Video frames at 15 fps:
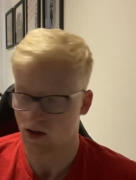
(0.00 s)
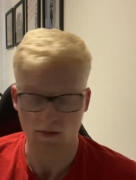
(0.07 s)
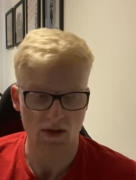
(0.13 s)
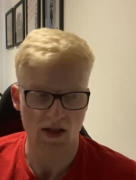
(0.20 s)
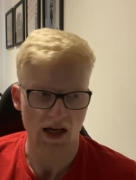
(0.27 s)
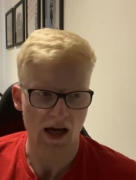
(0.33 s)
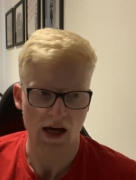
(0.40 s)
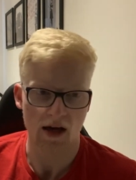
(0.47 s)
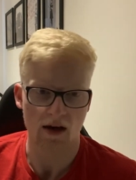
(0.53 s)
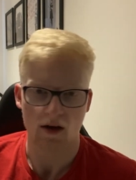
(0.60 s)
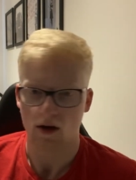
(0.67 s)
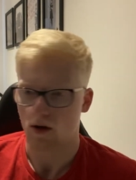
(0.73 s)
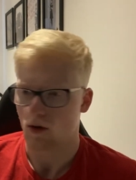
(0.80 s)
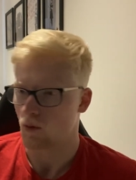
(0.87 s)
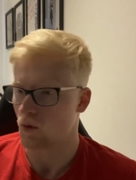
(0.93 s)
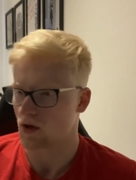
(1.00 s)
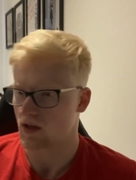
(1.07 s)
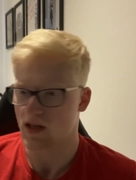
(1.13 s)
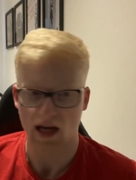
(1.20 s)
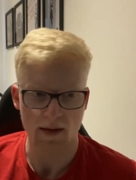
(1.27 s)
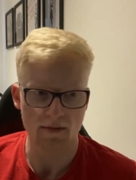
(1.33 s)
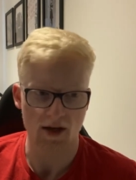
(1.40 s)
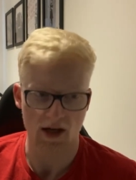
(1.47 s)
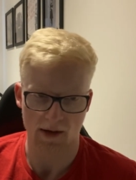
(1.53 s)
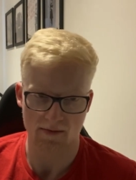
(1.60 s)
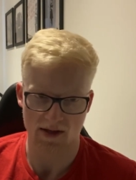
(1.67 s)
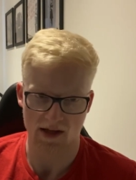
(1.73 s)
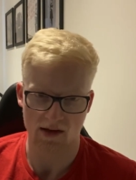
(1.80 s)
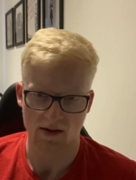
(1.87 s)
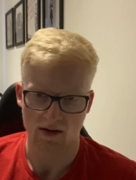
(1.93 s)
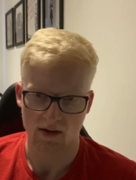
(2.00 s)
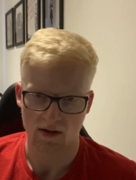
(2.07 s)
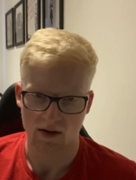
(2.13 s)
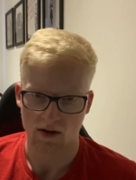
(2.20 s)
I don't care what name comes in.